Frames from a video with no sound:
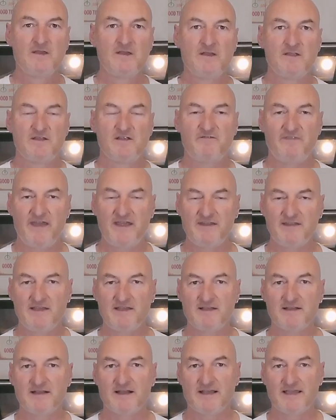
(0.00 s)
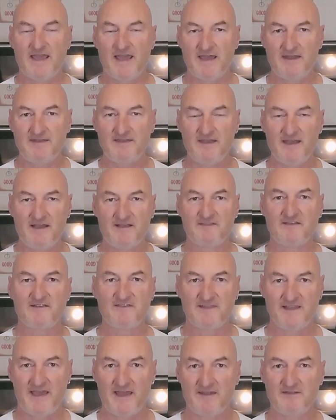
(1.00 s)
The waiting again has its
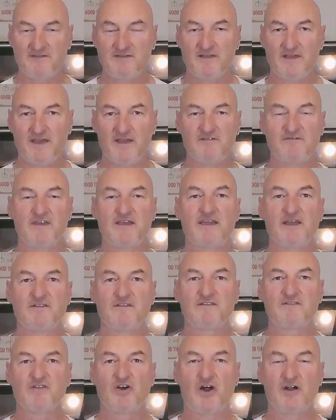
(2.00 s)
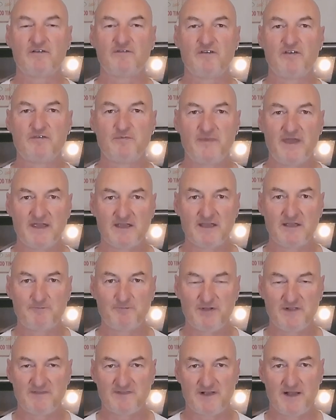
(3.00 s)
end, and we can start with making
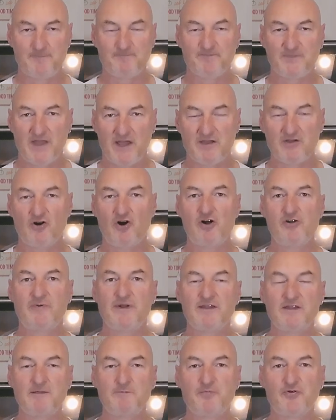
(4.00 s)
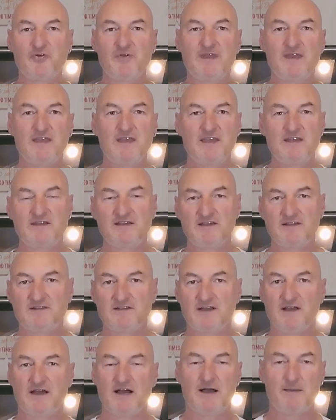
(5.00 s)
pizza. I already preheated
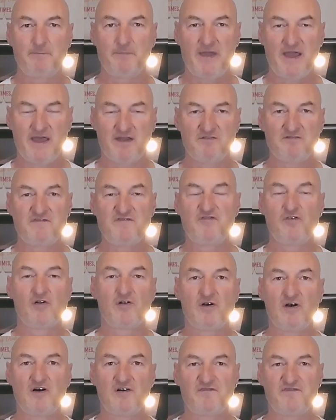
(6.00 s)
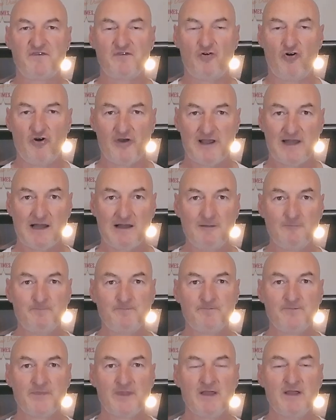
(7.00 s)
a pan full of oil.
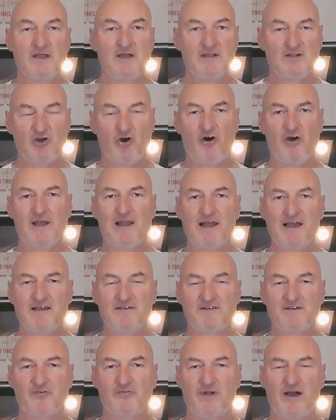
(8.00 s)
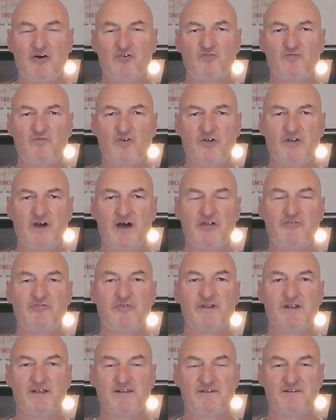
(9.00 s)
The oil has around
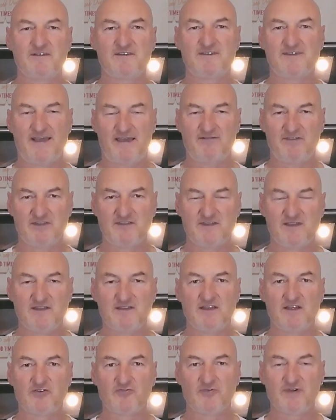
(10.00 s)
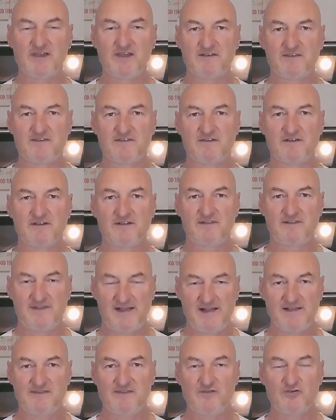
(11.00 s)
170 degrees
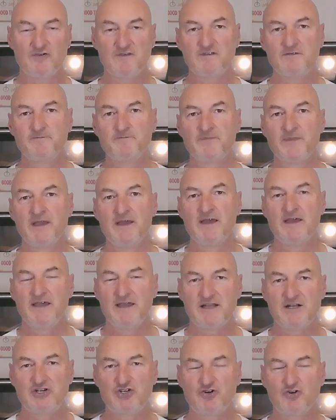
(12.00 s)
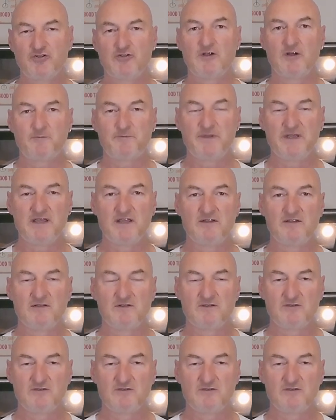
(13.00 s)
Celsius. It should not be